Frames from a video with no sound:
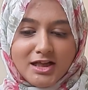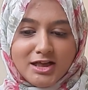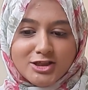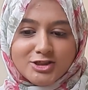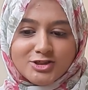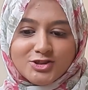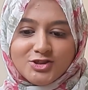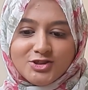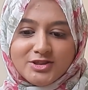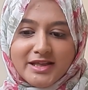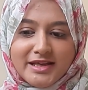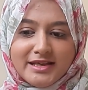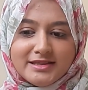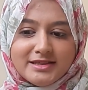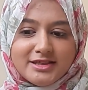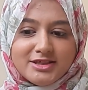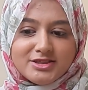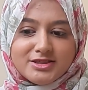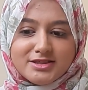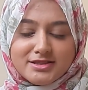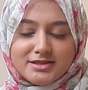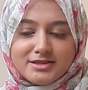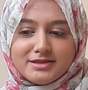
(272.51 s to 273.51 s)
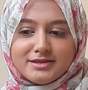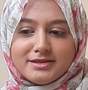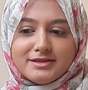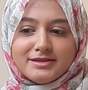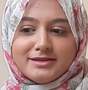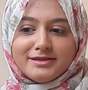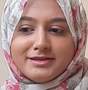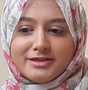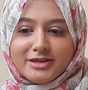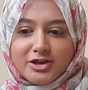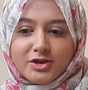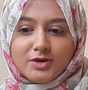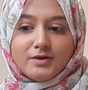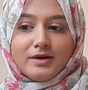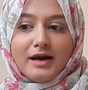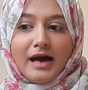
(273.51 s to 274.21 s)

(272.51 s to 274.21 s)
So things are just, you know,